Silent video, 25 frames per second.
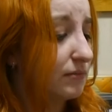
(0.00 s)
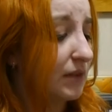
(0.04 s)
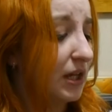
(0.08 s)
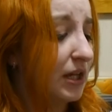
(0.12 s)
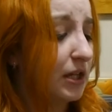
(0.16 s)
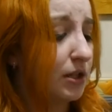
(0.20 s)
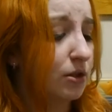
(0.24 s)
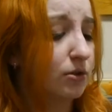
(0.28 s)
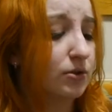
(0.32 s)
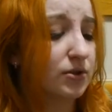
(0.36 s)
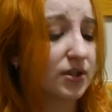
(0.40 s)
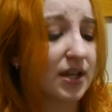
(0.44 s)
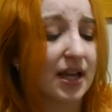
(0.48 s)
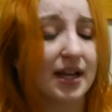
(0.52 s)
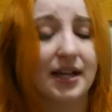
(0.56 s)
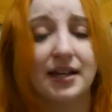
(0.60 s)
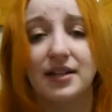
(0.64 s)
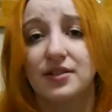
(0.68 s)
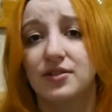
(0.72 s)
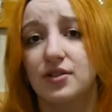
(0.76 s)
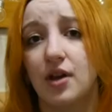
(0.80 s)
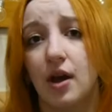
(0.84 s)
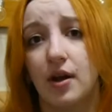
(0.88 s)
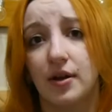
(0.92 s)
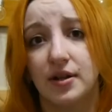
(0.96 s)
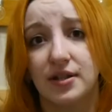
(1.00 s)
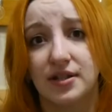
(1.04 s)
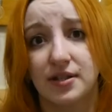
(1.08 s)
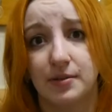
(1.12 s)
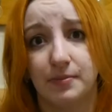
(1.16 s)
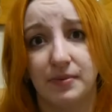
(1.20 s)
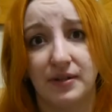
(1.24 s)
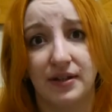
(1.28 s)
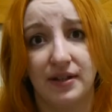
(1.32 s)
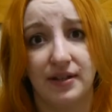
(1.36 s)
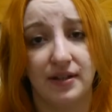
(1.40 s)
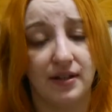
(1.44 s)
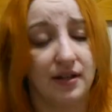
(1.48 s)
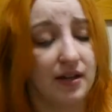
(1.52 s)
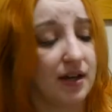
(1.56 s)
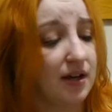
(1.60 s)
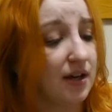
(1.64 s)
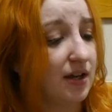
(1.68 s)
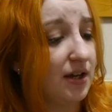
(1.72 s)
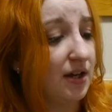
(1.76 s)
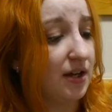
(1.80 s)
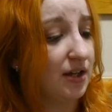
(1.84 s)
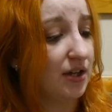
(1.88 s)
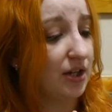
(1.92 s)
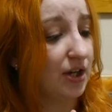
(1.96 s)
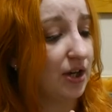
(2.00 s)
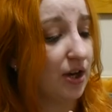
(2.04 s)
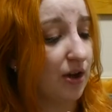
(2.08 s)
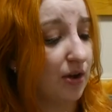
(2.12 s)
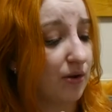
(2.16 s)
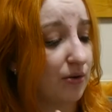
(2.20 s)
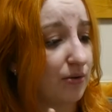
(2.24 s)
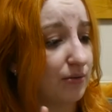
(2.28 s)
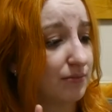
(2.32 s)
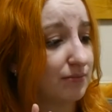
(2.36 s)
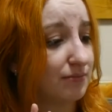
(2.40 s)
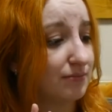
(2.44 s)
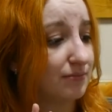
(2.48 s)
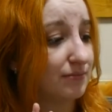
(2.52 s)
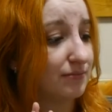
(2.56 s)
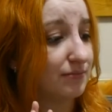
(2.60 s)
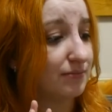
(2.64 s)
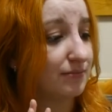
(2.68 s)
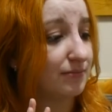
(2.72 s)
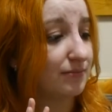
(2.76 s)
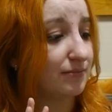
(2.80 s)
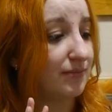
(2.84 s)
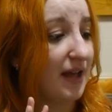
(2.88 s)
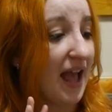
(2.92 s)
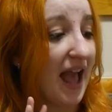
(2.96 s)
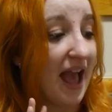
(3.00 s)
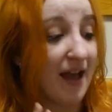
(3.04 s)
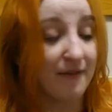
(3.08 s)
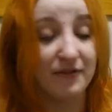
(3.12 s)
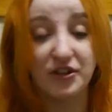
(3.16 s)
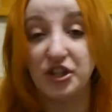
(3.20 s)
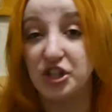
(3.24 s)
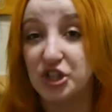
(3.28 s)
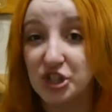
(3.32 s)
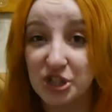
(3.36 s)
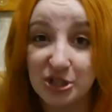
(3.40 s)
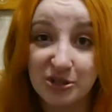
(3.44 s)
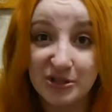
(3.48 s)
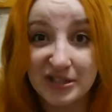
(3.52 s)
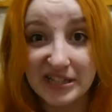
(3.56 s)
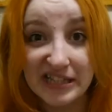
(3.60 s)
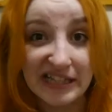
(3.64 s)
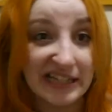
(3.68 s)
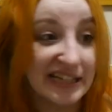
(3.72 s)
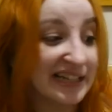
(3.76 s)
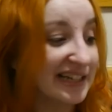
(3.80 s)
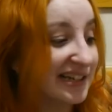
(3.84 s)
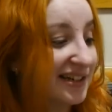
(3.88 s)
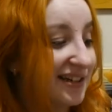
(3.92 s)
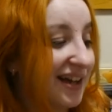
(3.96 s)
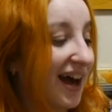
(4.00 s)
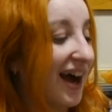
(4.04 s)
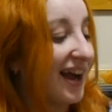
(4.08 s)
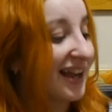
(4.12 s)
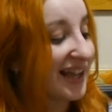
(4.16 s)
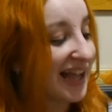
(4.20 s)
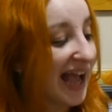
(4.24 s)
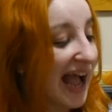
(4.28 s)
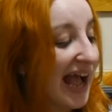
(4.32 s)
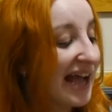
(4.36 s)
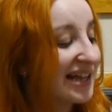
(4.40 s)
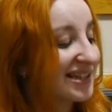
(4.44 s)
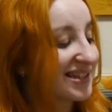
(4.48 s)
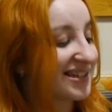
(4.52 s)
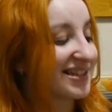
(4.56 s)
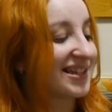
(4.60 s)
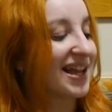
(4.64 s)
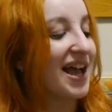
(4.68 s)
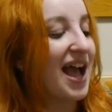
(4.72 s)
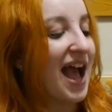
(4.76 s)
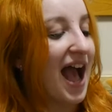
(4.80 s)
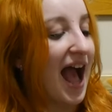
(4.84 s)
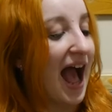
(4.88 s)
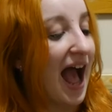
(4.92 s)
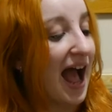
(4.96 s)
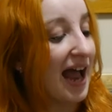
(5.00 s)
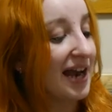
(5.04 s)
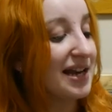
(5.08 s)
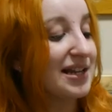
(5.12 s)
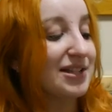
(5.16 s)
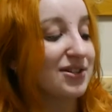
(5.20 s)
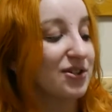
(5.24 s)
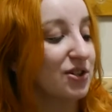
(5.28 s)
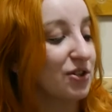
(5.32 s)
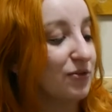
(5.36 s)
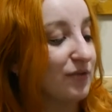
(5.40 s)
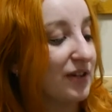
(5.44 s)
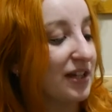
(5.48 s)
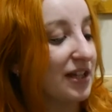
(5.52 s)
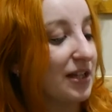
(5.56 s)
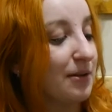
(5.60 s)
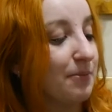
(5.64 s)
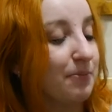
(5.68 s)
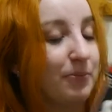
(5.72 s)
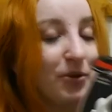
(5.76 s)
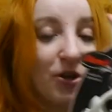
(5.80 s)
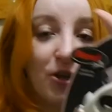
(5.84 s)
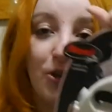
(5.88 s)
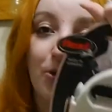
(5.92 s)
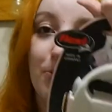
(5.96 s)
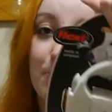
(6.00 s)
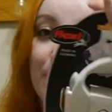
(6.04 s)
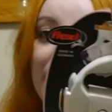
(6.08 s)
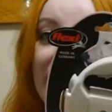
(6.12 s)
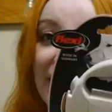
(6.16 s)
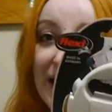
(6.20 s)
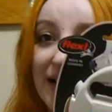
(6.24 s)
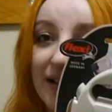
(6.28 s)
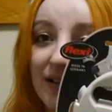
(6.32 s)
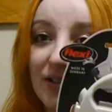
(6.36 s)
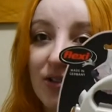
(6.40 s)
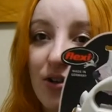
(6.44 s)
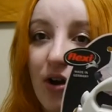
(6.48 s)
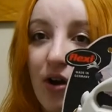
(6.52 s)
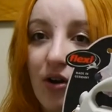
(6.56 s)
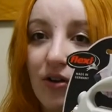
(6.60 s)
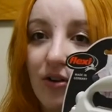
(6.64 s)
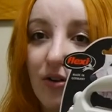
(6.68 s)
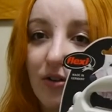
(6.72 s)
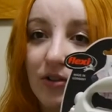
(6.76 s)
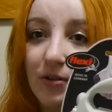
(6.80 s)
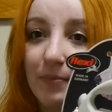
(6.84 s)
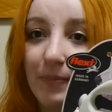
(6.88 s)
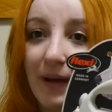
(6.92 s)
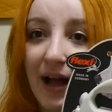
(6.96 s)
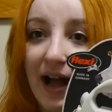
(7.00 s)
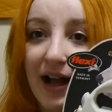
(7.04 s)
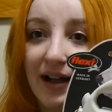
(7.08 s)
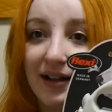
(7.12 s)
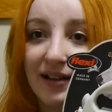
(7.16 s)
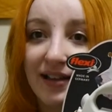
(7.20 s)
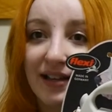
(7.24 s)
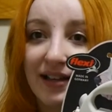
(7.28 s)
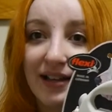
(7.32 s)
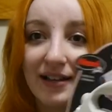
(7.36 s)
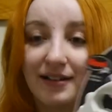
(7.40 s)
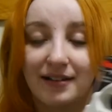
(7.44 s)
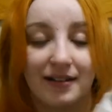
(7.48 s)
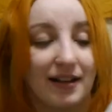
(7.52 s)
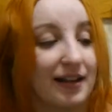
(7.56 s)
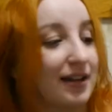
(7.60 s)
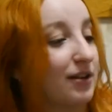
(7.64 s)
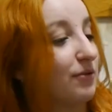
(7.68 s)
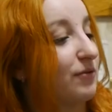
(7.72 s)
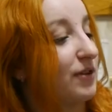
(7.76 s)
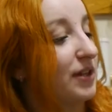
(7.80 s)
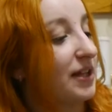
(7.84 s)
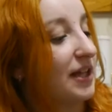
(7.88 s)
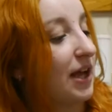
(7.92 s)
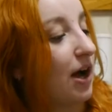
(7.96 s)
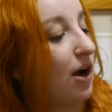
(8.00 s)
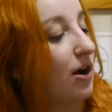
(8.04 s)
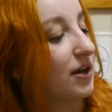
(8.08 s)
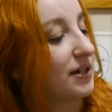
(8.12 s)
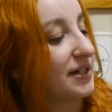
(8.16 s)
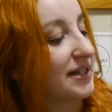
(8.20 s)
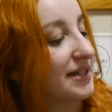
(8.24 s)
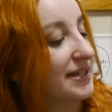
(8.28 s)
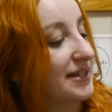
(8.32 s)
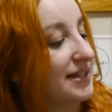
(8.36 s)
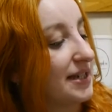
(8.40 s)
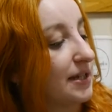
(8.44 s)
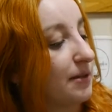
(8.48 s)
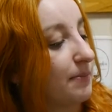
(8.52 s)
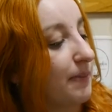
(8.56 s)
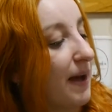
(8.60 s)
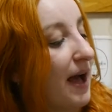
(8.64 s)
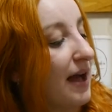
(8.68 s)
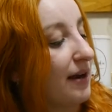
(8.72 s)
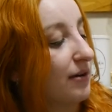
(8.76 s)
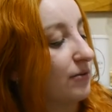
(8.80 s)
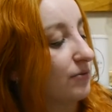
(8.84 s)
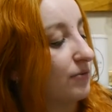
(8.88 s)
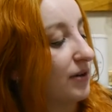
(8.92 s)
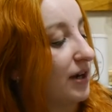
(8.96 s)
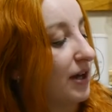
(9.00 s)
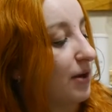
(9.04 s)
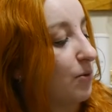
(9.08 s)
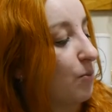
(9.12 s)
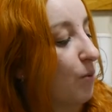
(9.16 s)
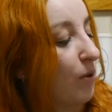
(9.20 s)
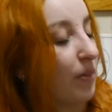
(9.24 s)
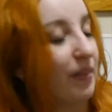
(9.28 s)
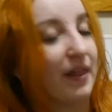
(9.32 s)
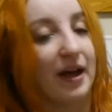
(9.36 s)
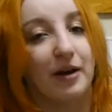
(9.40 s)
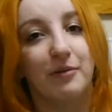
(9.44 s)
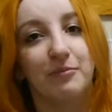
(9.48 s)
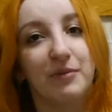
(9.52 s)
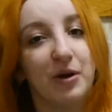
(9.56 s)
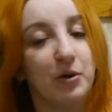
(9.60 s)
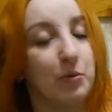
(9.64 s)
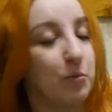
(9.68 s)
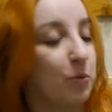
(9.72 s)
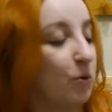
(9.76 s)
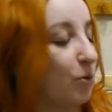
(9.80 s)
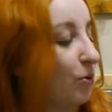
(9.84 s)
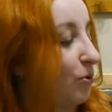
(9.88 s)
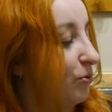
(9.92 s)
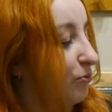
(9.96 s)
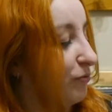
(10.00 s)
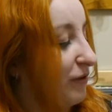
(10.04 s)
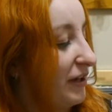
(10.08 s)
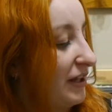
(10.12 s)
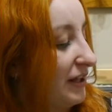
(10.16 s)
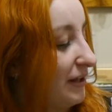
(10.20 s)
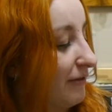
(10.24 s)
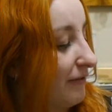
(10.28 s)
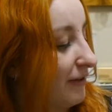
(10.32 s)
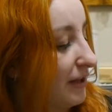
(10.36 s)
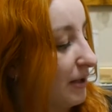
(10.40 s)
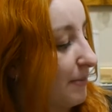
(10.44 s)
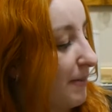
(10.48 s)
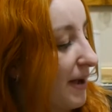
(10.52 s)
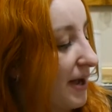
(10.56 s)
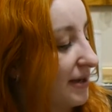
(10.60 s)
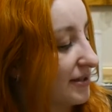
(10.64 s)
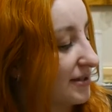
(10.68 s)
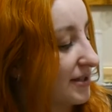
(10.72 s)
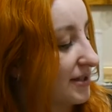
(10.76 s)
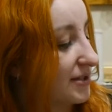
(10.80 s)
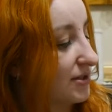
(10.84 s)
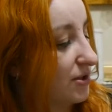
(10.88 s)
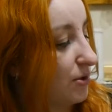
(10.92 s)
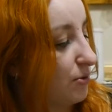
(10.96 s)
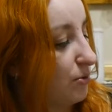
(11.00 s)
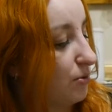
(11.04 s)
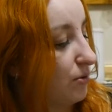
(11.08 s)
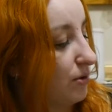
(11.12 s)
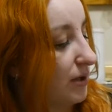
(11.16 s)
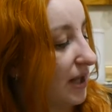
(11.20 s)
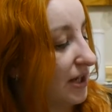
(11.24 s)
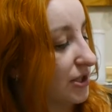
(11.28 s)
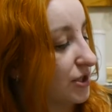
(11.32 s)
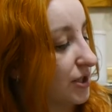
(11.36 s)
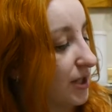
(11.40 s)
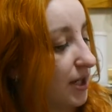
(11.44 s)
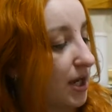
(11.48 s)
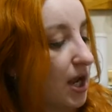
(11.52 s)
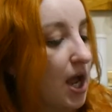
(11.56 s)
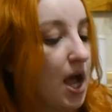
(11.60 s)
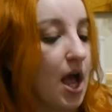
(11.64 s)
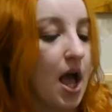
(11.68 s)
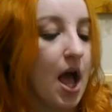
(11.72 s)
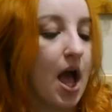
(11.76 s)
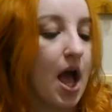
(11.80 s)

It looks like it's going to be, you know, heavy duty, I guess. And it's got a really cute pink dog on the back in like a really artistic pattern, and I want that on my wall really, really bad because it's so cool actually.